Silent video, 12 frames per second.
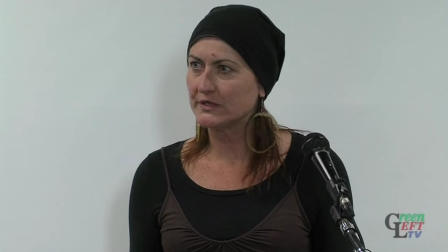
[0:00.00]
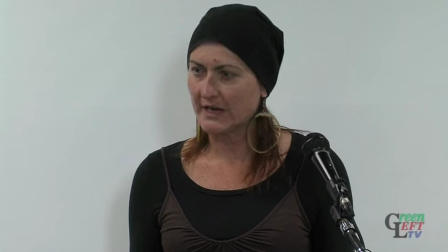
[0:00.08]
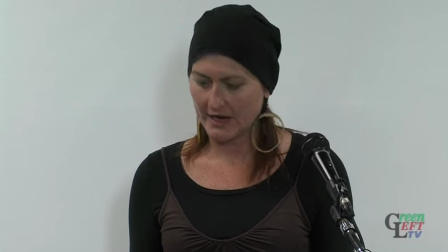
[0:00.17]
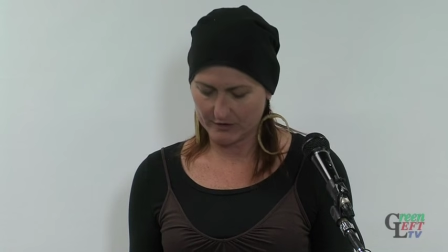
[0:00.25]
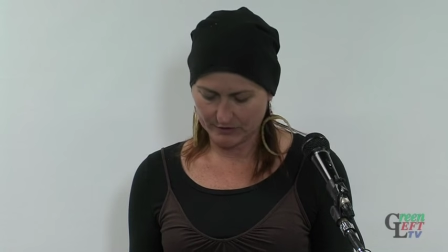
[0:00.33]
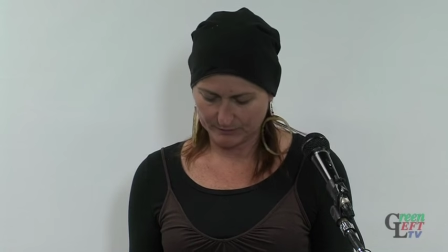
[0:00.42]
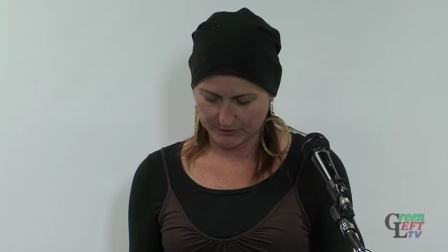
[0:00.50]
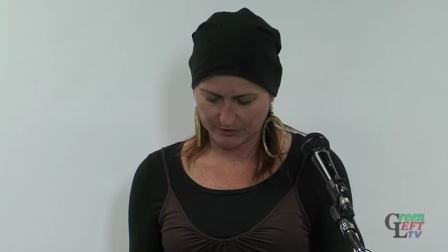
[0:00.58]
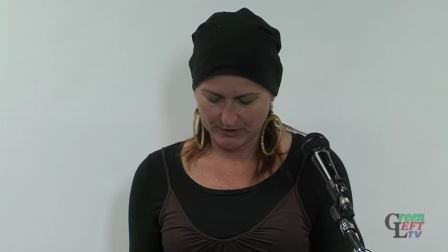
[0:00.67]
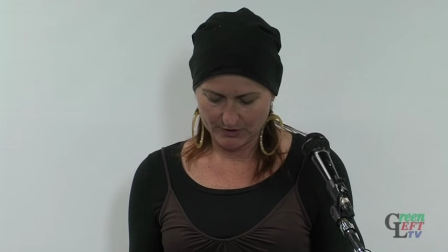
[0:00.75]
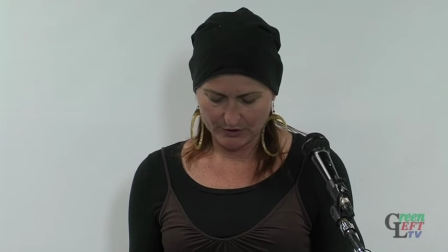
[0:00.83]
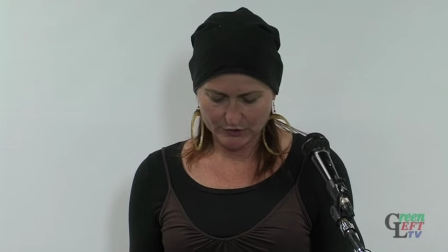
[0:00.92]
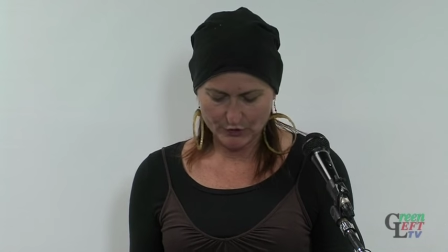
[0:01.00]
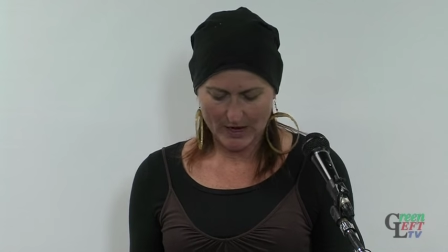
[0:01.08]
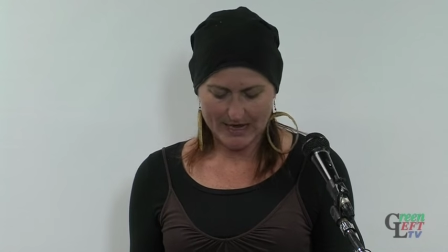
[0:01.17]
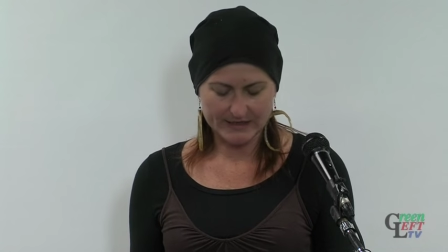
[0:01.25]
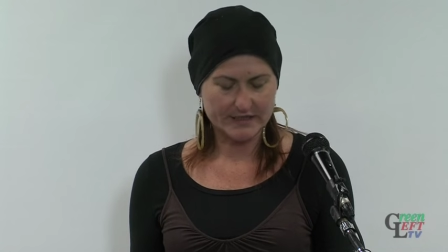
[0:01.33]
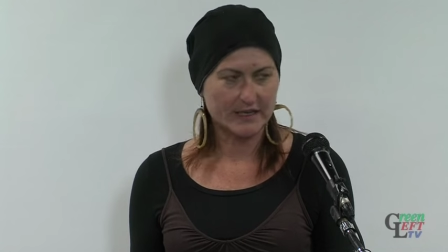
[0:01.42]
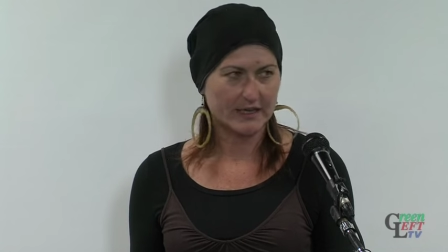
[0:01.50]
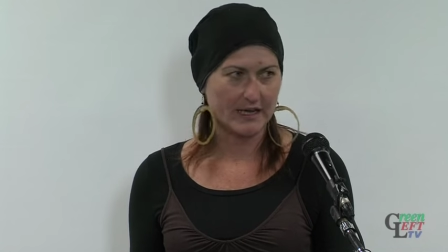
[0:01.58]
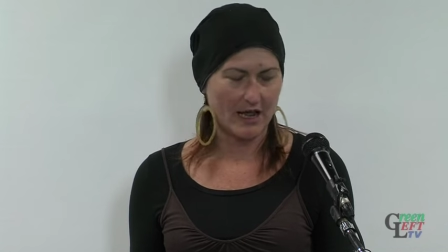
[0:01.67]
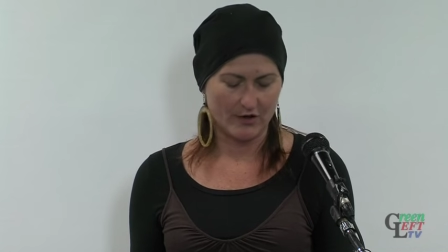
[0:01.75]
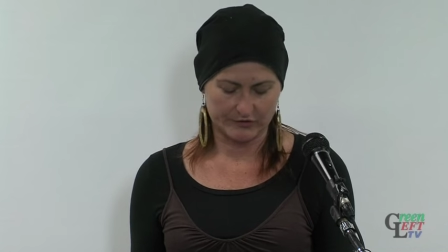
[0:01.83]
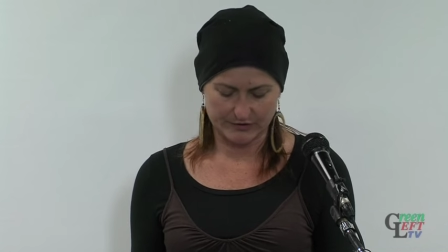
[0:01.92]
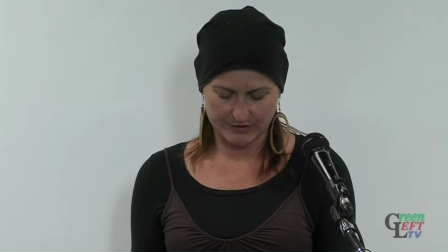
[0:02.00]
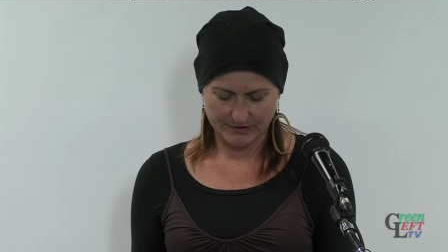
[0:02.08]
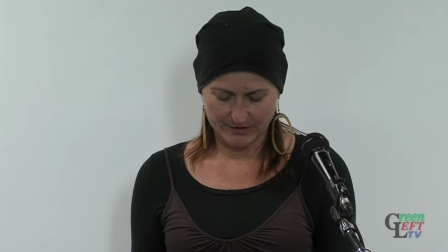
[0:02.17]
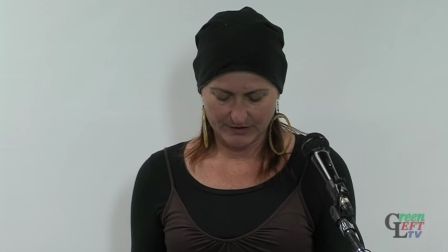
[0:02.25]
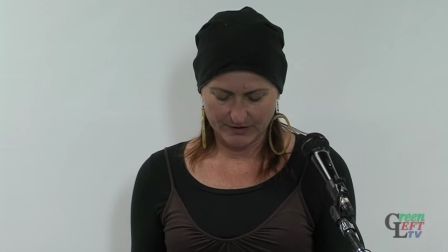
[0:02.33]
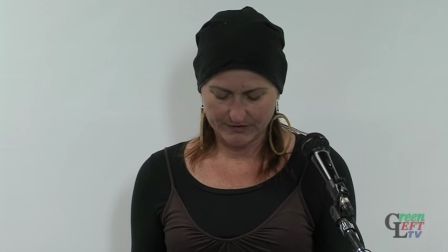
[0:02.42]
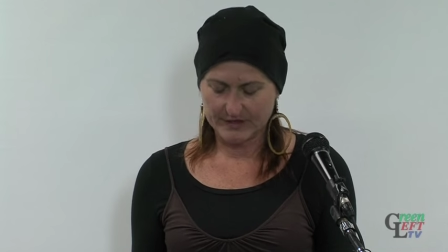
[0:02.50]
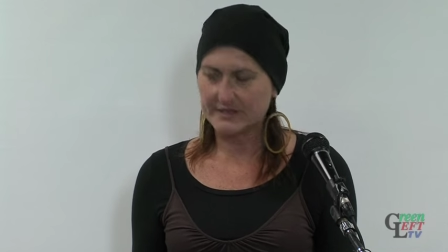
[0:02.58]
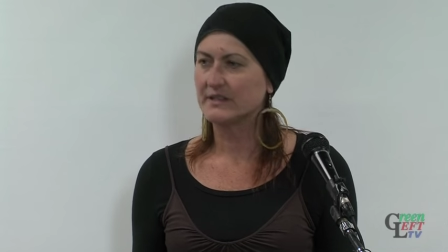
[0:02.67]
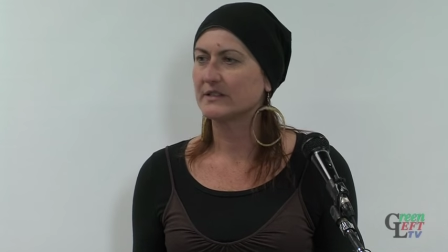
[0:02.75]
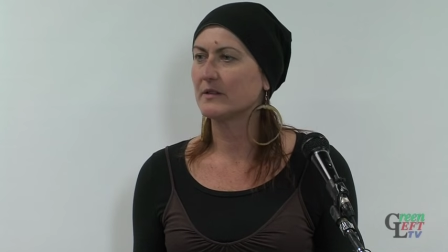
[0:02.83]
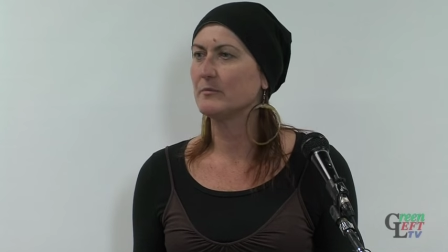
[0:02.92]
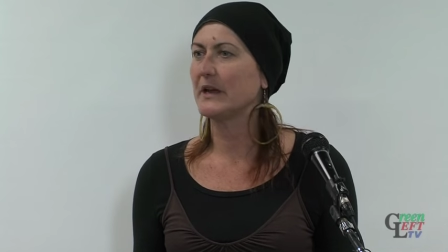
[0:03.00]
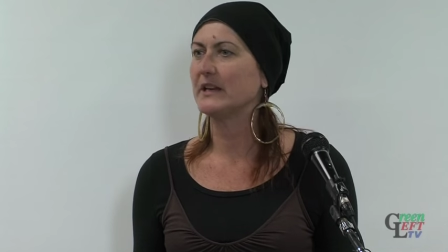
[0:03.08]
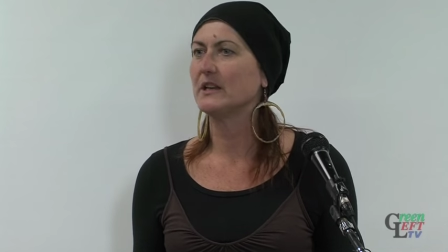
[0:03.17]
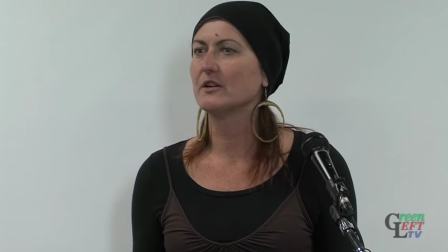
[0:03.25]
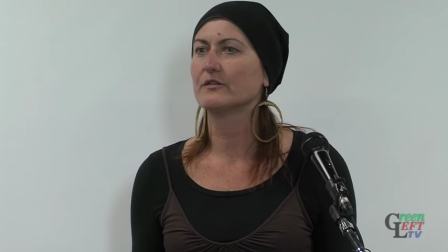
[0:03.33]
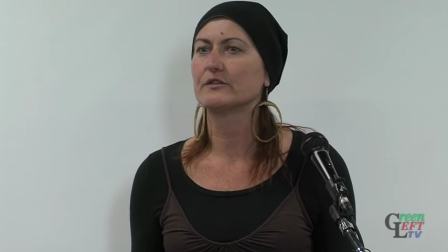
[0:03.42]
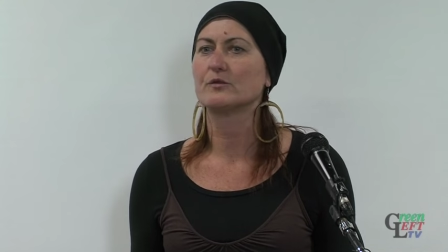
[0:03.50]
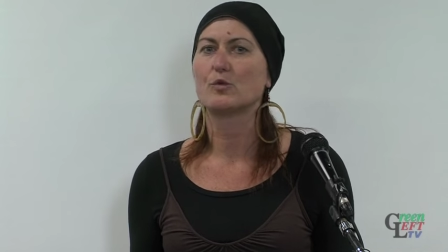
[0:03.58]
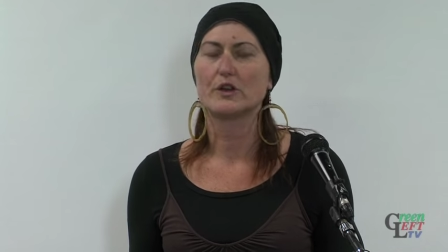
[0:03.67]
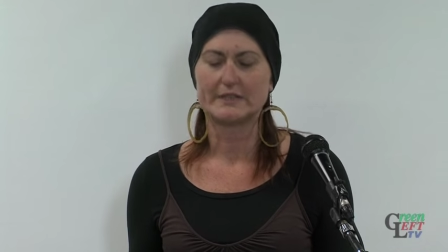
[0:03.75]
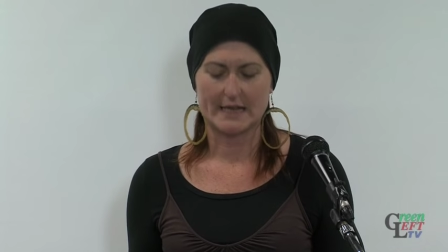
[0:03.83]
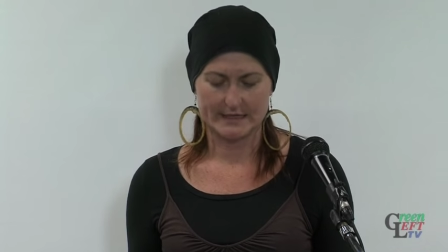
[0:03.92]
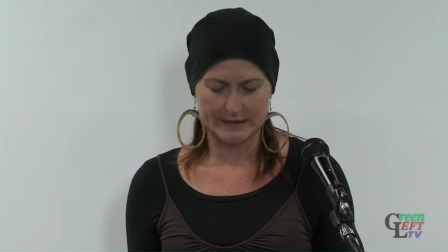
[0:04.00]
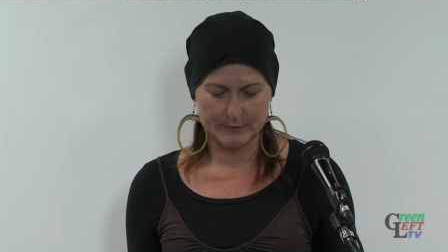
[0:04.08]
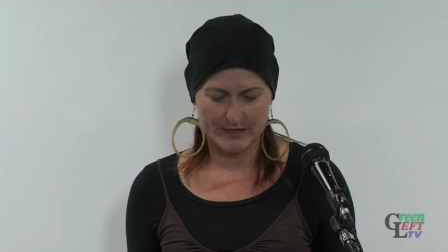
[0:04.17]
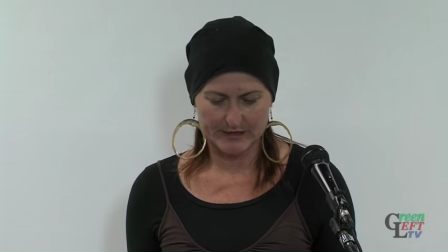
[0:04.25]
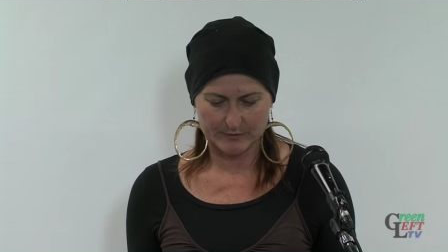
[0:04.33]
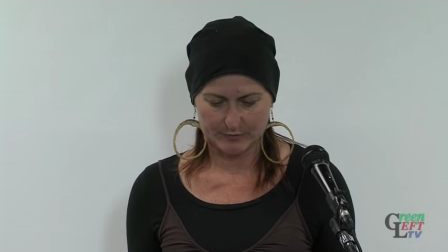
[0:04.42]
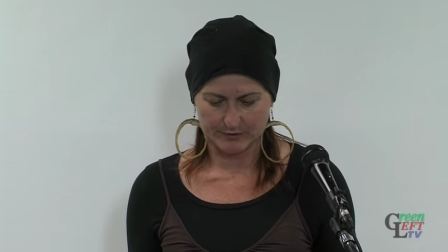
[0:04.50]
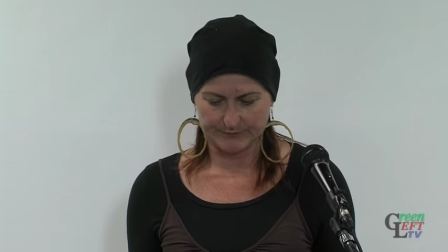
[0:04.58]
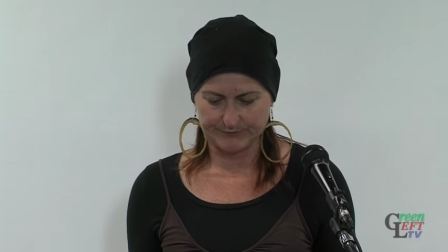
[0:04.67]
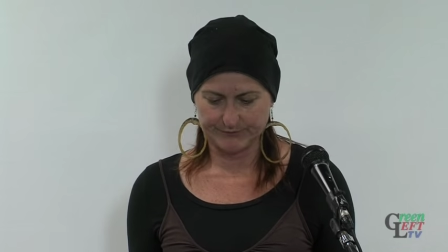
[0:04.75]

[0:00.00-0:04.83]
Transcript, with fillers: terrible to utter aloud. This is the meaning of the word unspeakable.